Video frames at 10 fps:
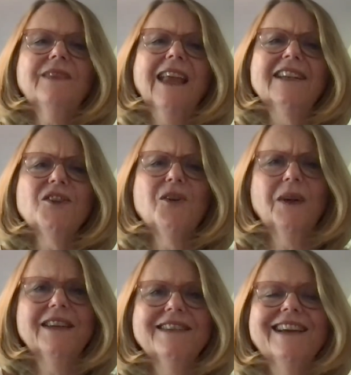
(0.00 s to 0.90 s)
As
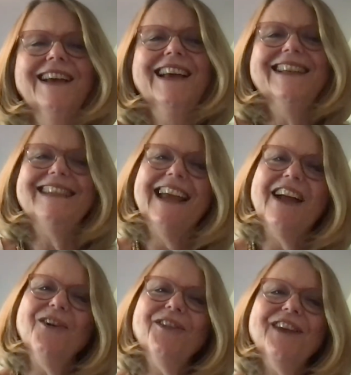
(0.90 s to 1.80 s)
always, stay
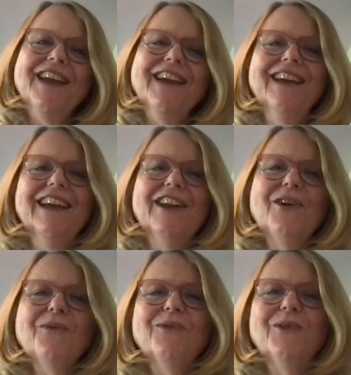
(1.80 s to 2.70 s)
healthy and
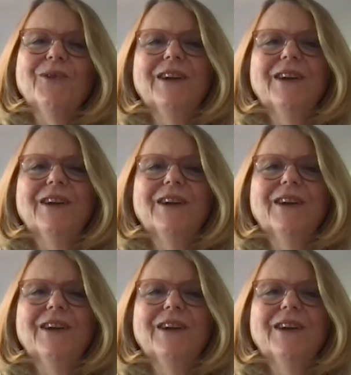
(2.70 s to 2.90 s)
hopeful,